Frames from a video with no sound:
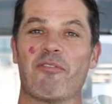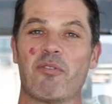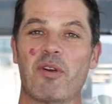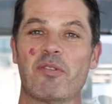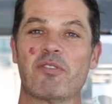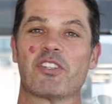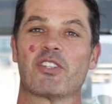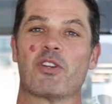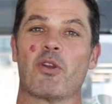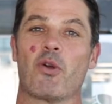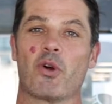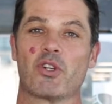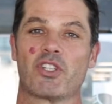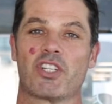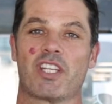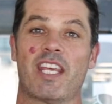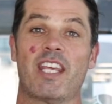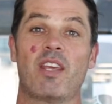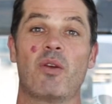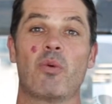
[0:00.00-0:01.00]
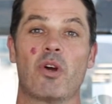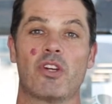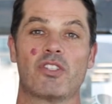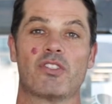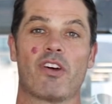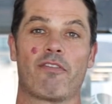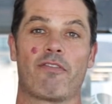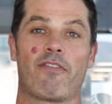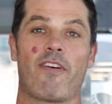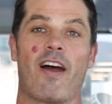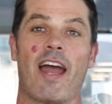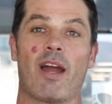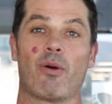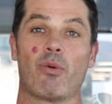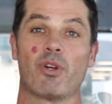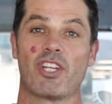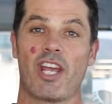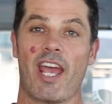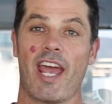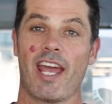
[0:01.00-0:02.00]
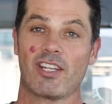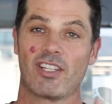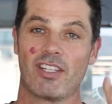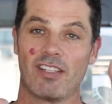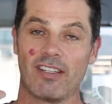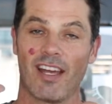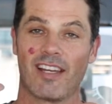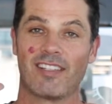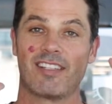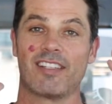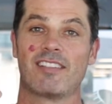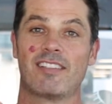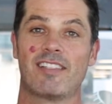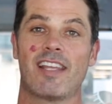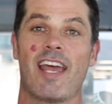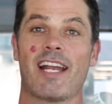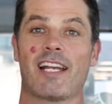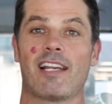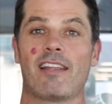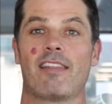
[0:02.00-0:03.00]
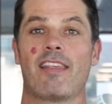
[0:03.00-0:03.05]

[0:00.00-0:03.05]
we just launched Keywords on Fire, which actually does exactly